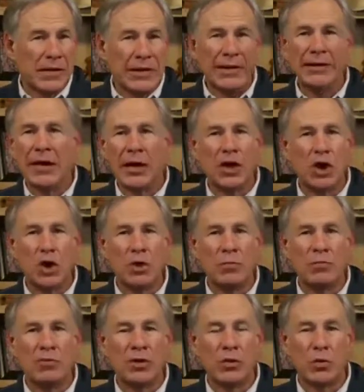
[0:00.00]
heat our
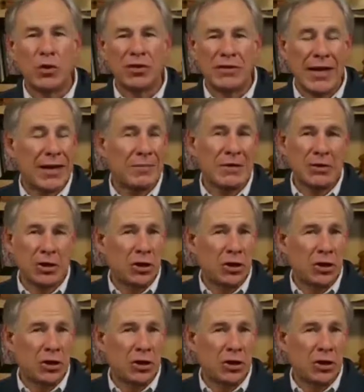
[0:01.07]
homes in the wintertime